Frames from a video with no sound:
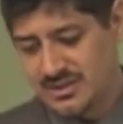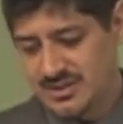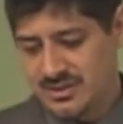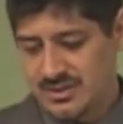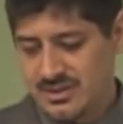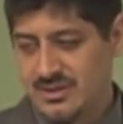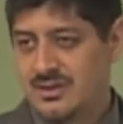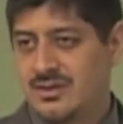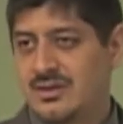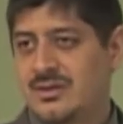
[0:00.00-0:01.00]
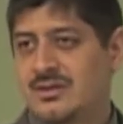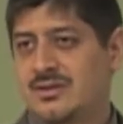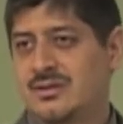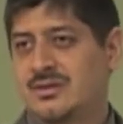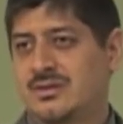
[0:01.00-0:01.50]

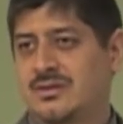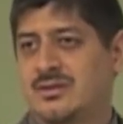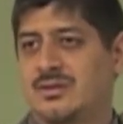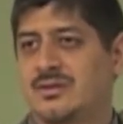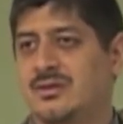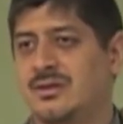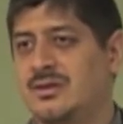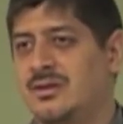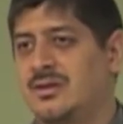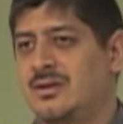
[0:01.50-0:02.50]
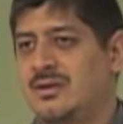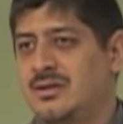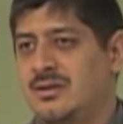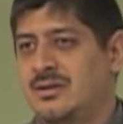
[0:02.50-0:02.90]
(no one is talking)